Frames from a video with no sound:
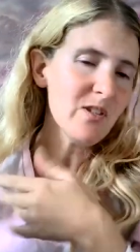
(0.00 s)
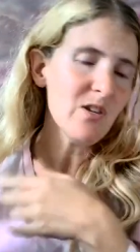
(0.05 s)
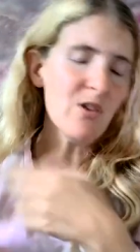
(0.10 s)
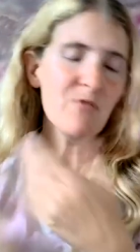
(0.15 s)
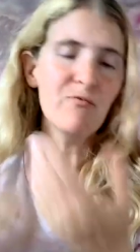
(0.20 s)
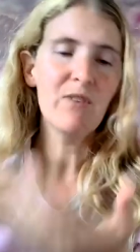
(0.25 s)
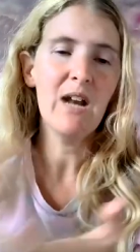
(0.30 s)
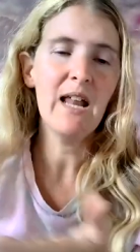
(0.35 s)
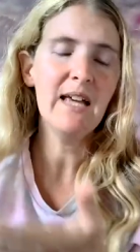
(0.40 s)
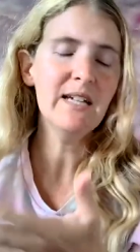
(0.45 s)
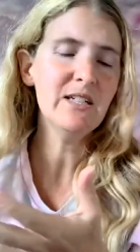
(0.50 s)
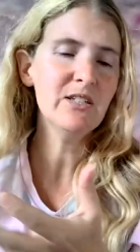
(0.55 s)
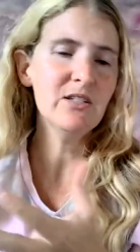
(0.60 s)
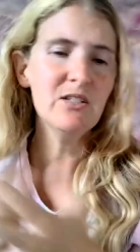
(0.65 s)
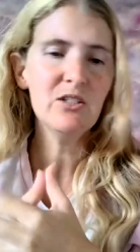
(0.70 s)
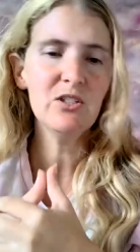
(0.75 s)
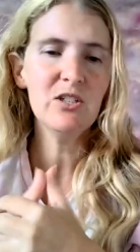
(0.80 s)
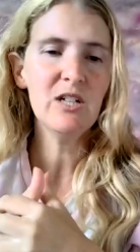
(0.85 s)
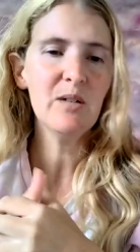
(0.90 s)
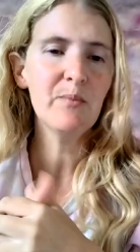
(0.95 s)

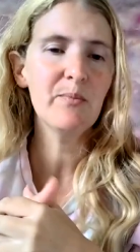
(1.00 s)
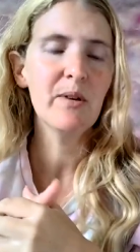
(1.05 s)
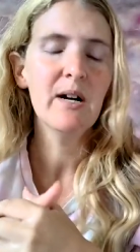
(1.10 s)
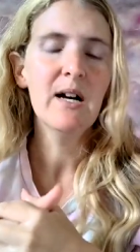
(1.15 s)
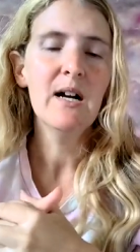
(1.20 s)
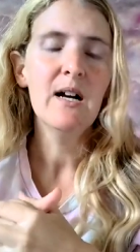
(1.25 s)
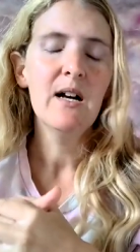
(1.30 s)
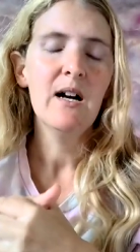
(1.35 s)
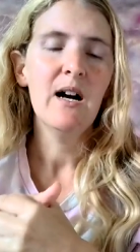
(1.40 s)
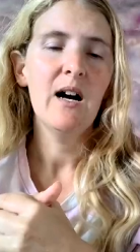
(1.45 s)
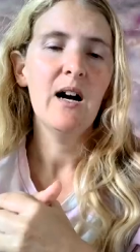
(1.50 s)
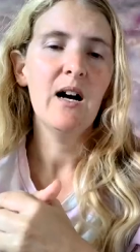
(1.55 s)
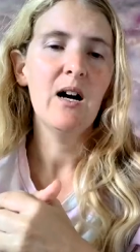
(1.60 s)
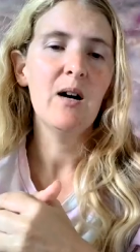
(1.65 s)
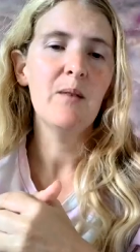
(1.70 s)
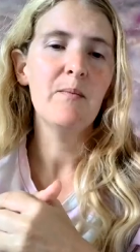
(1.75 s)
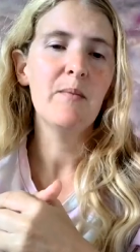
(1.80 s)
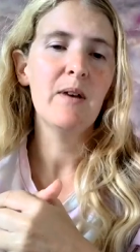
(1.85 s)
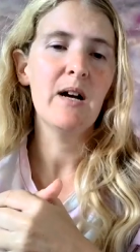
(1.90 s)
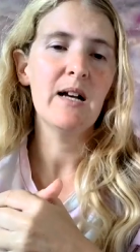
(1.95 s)
relationship
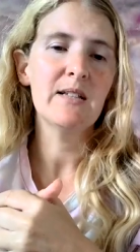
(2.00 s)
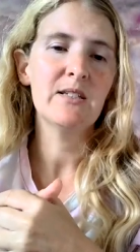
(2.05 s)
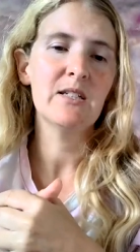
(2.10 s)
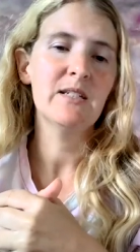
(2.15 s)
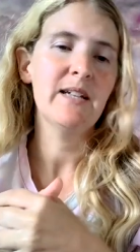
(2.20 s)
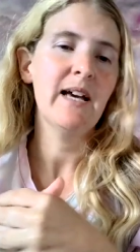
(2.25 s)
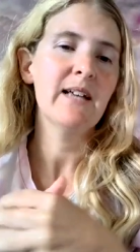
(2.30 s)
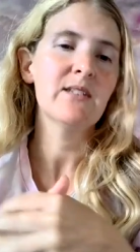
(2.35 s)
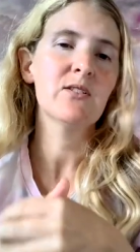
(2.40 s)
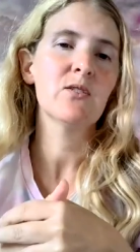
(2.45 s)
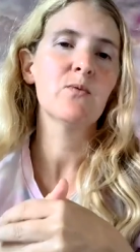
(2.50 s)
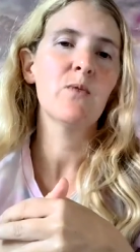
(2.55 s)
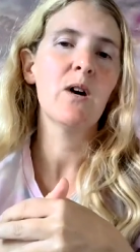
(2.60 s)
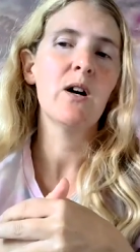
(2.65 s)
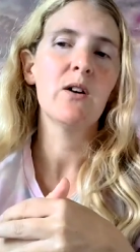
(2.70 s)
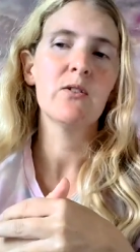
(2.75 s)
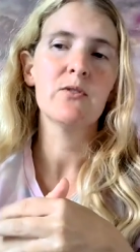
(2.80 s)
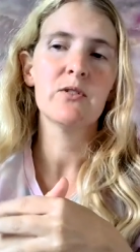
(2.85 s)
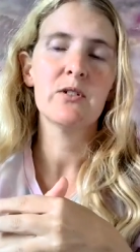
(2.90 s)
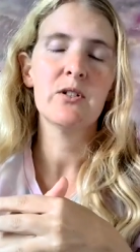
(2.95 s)
um, to test the
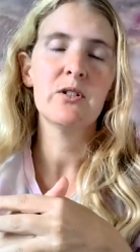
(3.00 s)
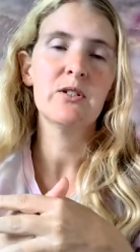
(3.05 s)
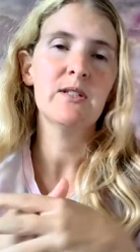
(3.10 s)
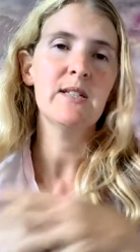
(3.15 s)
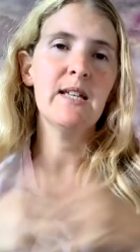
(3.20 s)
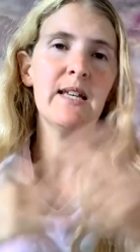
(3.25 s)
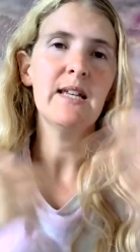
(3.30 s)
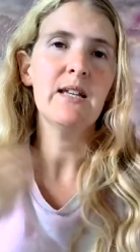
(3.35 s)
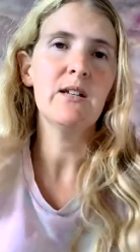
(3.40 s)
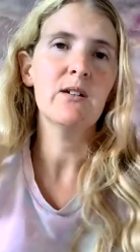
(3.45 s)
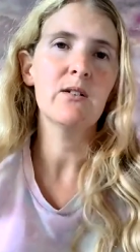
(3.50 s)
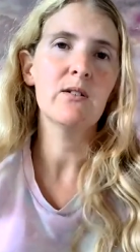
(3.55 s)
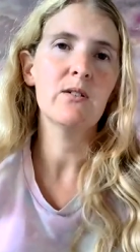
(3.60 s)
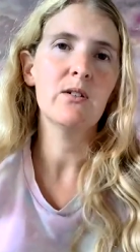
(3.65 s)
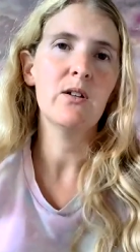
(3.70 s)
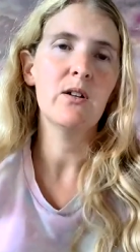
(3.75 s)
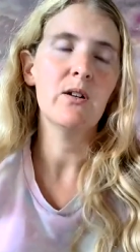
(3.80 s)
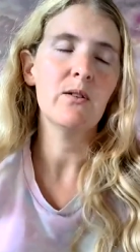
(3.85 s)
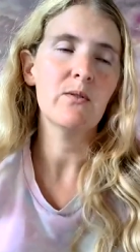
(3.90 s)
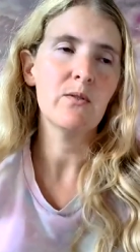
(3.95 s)
world to see
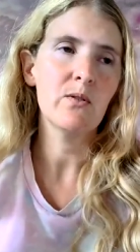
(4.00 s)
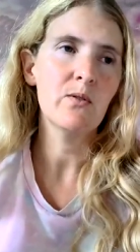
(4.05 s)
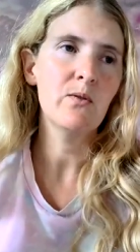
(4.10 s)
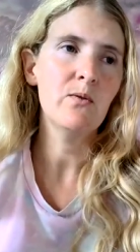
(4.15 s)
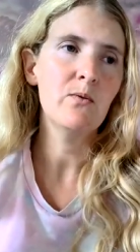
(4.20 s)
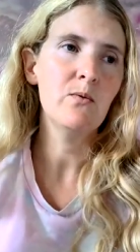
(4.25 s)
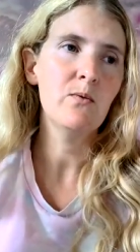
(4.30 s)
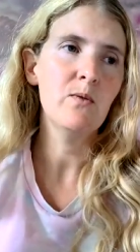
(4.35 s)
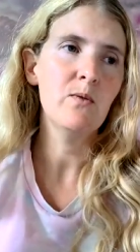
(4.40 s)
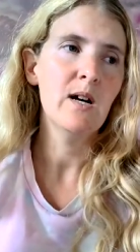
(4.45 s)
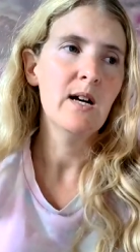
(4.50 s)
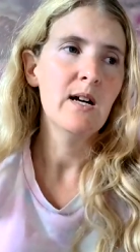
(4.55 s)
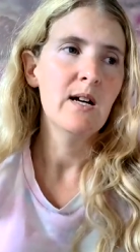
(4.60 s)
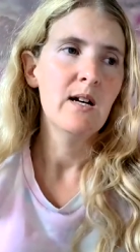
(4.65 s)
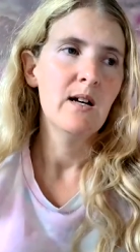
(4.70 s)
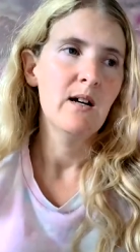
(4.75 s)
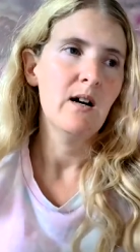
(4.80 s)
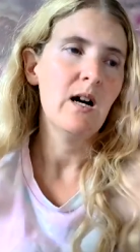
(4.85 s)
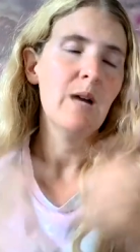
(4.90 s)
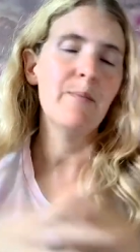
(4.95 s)
you know who
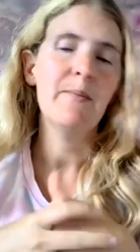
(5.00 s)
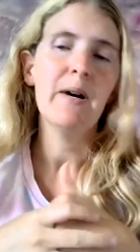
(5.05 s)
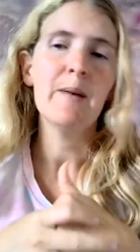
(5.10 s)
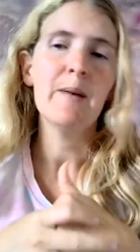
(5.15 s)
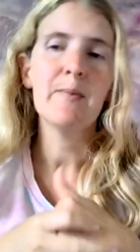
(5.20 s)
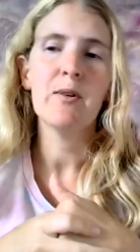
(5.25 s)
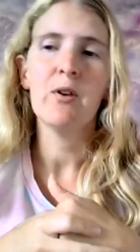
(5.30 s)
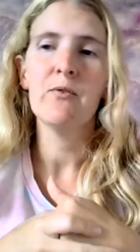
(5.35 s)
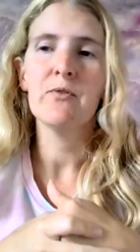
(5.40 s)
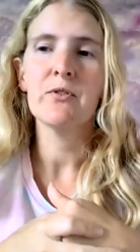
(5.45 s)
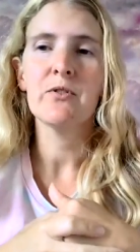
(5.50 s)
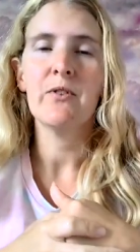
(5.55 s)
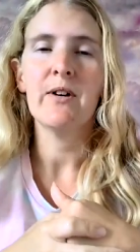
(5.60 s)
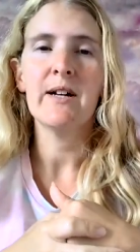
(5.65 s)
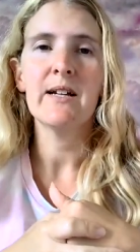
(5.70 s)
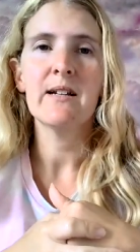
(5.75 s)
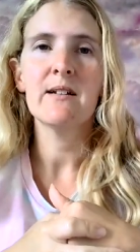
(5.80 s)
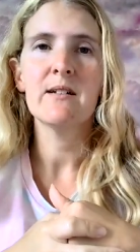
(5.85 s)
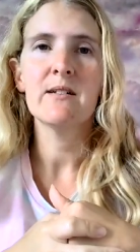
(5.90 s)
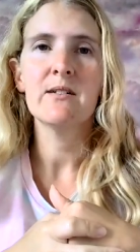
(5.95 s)
I'm Babylon the
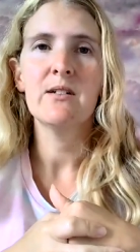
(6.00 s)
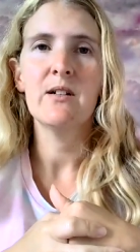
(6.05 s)
Great.